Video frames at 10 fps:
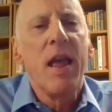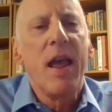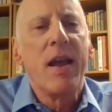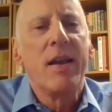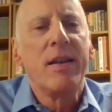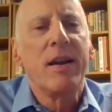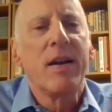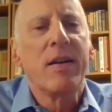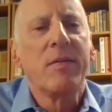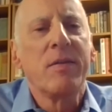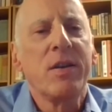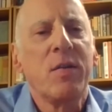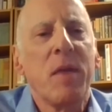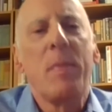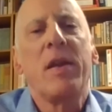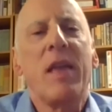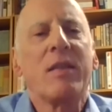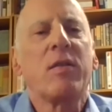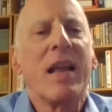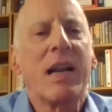and you know, maybe
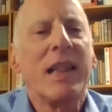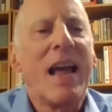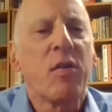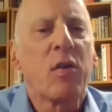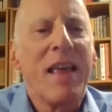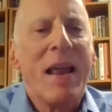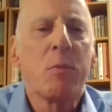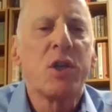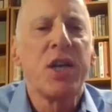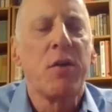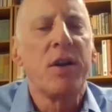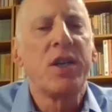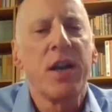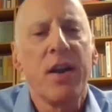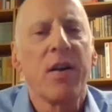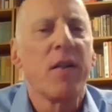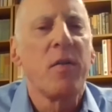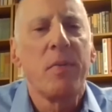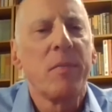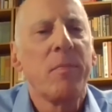that classic sandwich generation
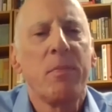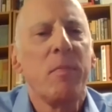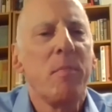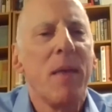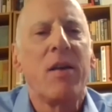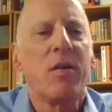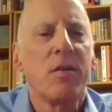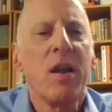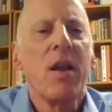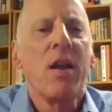caregiver. But men are